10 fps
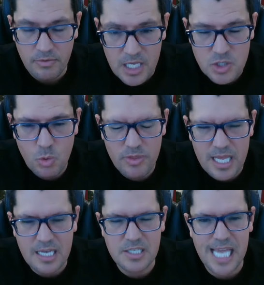These were
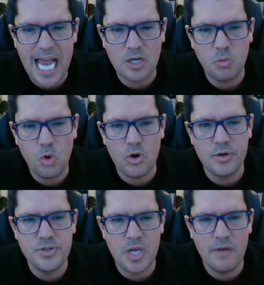the exact
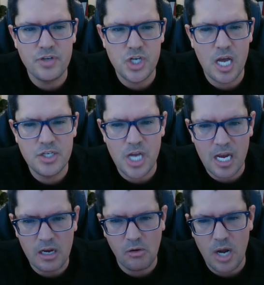words of Judge
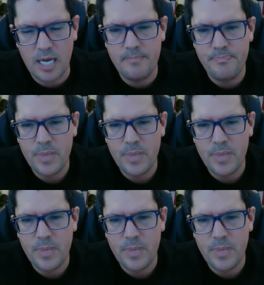Engoron.